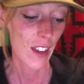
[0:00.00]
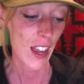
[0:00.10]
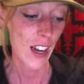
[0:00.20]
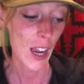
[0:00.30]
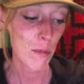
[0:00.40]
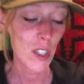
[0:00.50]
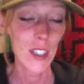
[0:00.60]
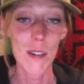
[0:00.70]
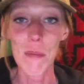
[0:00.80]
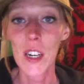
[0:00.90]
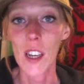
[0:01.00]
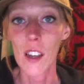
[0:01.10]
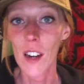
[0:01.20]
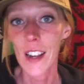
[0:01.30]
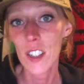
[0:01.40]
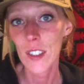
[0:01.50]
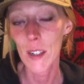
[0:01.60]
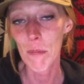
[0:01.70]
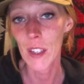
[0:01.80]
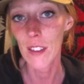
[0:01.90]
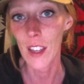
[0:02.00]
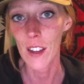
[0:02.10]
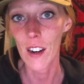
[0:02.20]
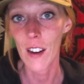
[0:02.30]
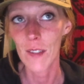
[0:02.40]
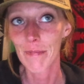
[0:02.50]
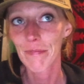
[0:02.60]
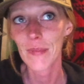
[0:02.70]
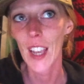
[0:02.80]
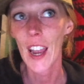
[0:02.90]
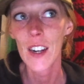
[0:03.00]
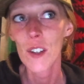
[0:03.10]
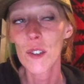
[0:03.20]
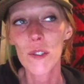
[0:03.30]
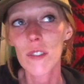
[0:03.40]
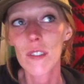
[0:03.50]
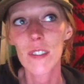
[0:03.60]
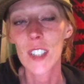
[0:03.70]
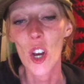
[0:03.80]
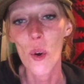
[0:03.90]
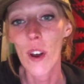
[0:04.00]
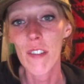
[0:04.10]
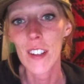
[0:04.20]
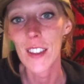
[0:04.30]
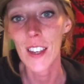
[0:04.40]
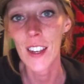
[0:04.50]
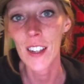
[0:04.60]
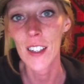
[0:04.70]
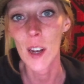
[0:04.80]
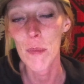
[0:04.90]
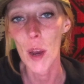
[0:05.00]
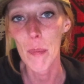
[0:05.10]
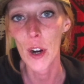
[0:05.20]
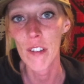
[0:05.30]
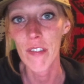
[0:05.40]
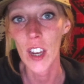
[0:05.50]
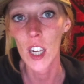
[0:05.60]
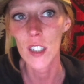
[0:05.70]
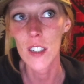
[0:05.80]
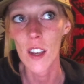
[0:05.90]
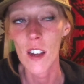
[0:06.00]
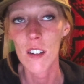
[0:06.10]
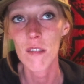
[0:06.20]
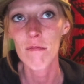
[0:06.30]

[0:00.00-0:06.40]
And I just admit that I don't know everything, and I'm not perfect. And